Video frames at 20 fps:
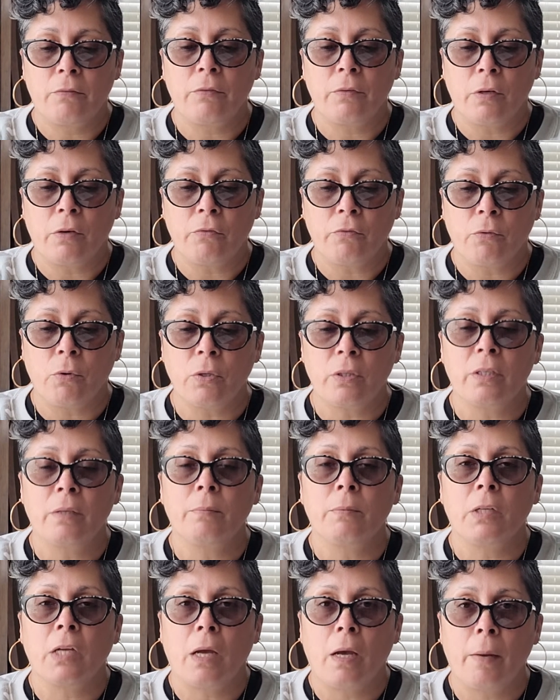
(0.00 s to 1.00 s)
afford
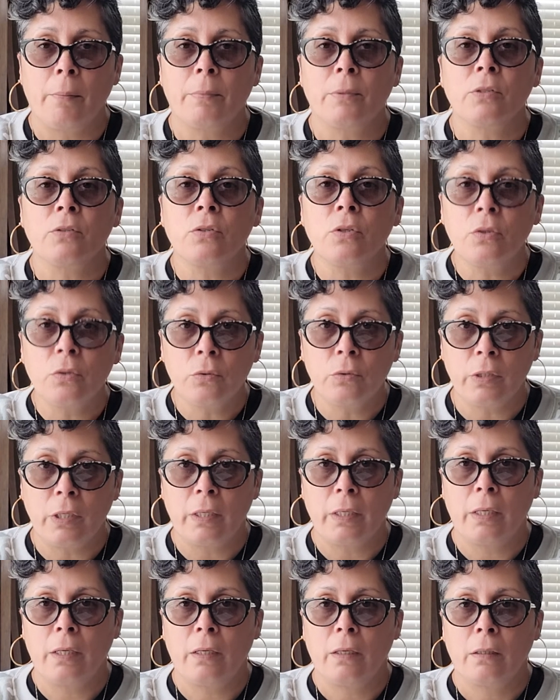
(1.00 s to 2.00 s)
them the
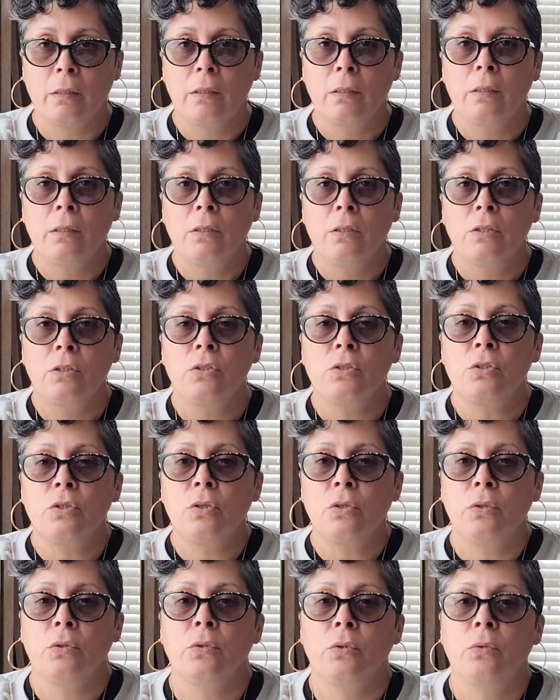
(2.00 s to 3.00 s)
opportunity
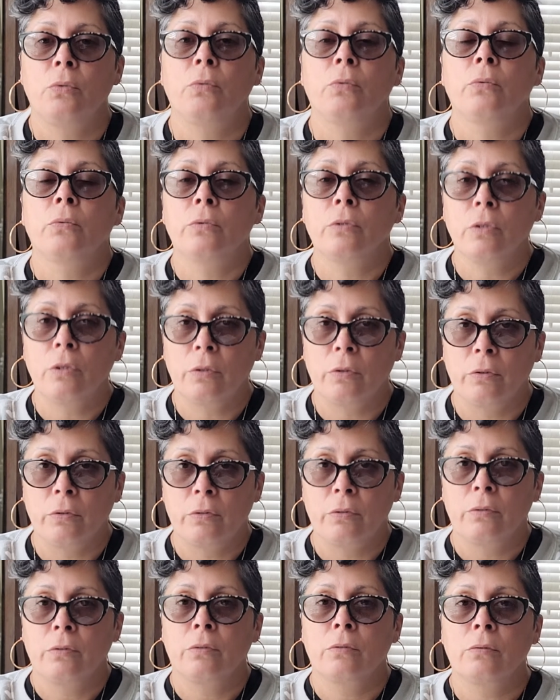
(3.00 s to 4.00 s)
to
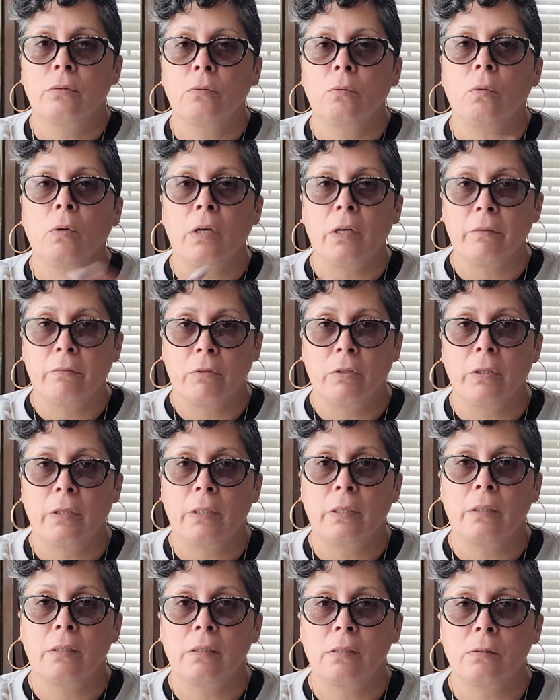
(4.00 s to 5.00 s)
learn whatever it
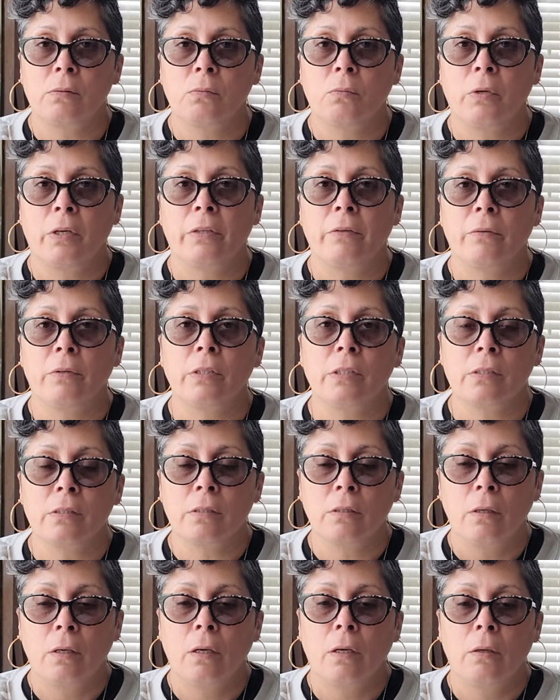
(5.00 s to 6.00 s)
is, whether
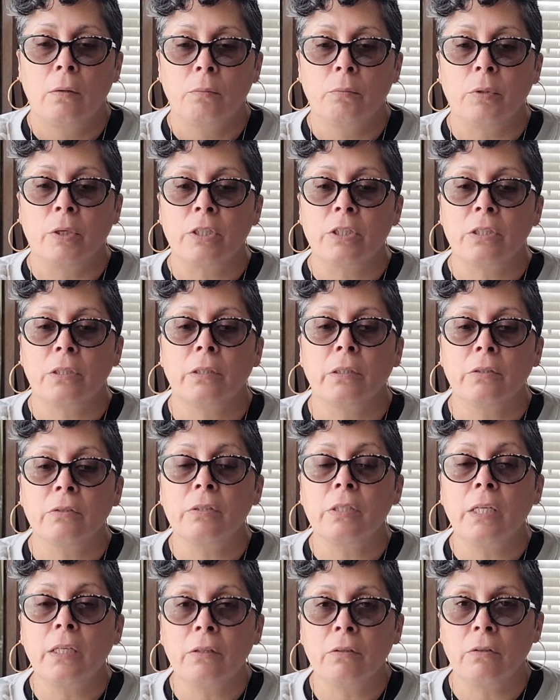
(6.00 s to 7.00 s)
it's brushing their
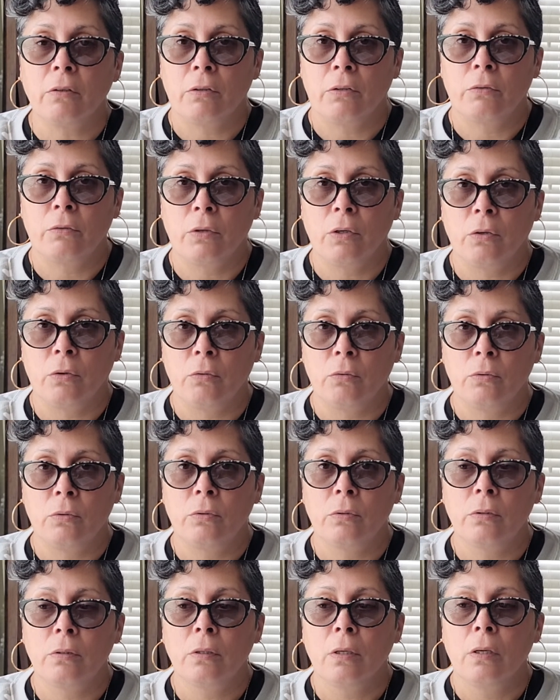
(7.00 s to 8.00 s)
teeth on their own,
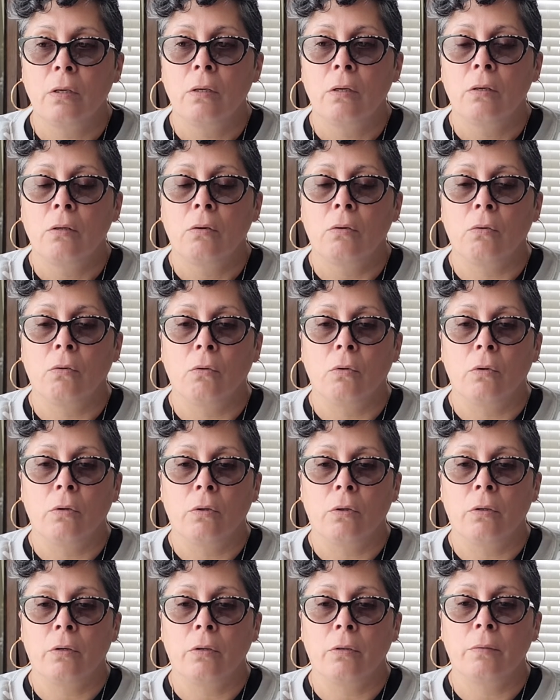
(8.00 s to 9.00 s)

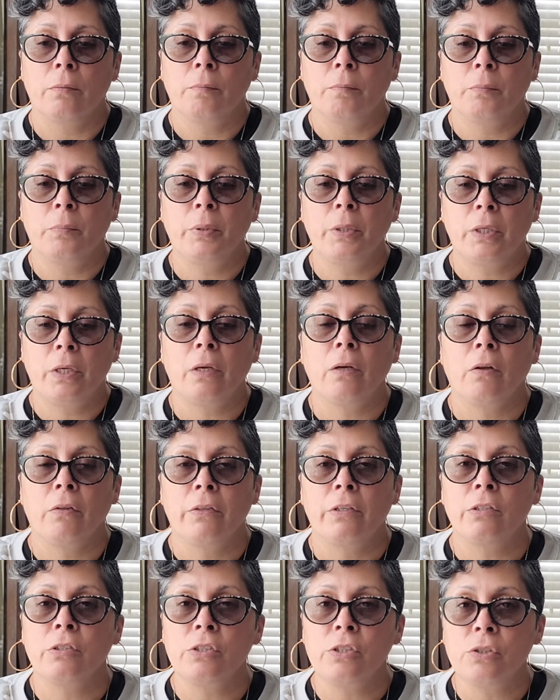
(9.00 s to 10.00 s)
or putting on
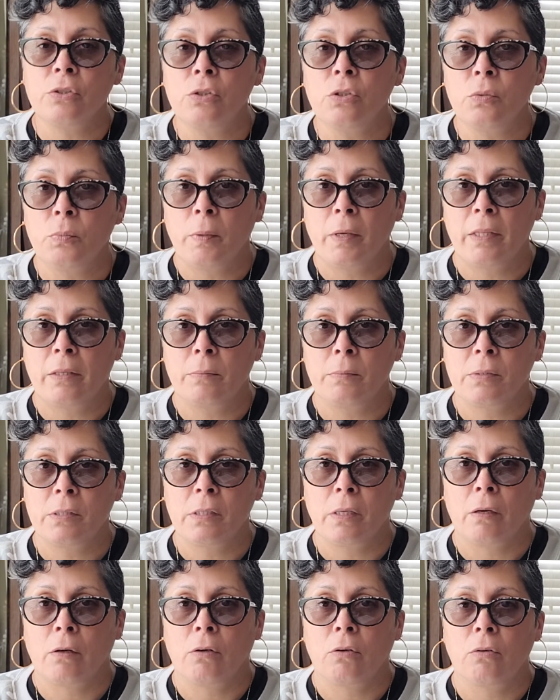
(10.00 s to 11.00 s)
their shoes by
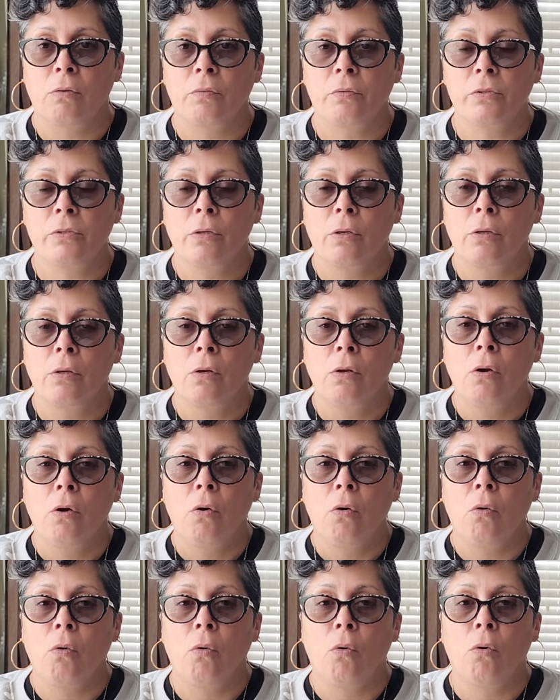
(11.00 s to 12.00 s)
themselves,
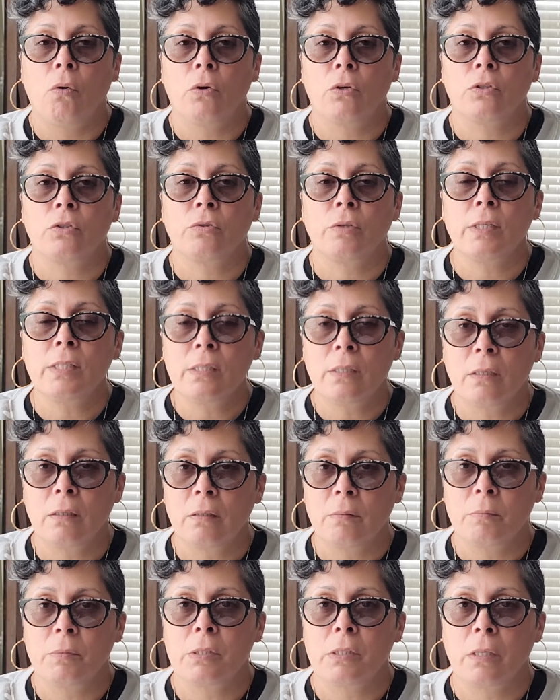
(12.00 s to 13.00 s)
or dressing
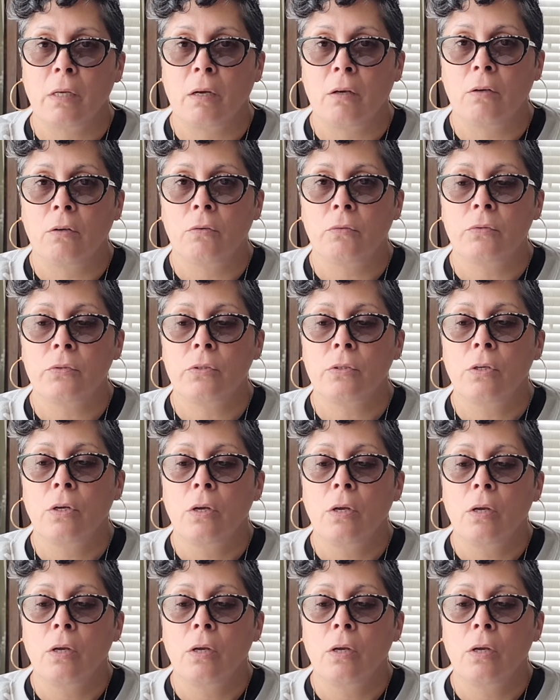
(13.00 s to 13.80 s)
themselves.